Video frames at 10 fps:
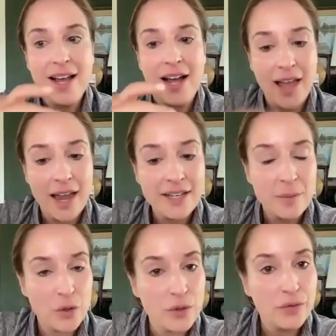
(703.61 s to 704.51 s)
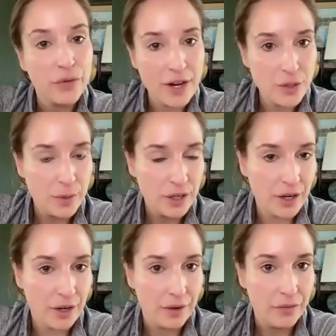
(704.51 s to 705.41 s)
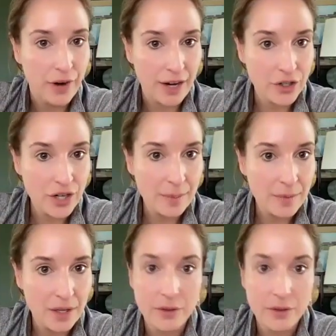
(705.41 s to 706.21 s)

a lot of times those freshman year friendships